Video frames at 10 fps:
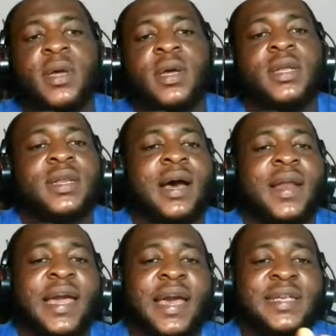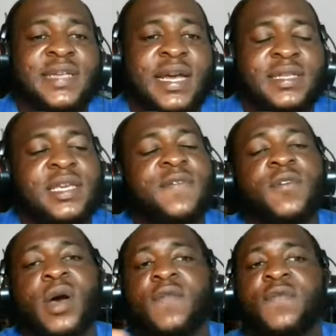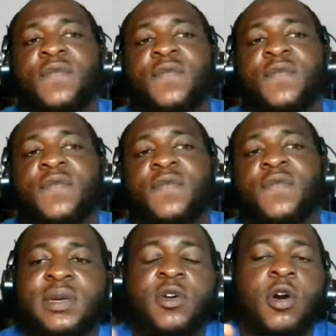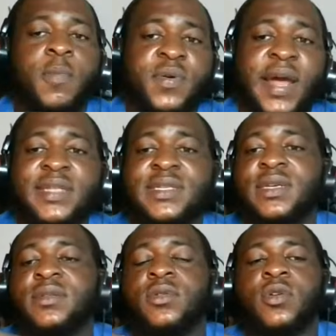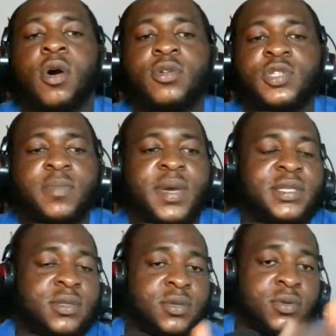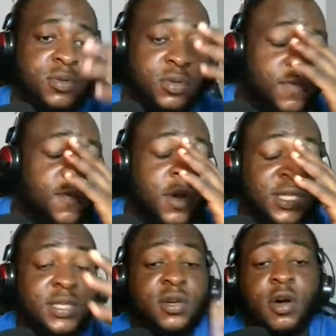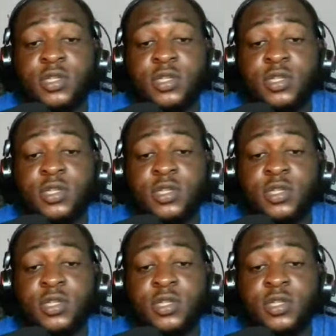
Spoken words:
Now, like I said, if you have gotten the copywriting ultimate, you've gotten the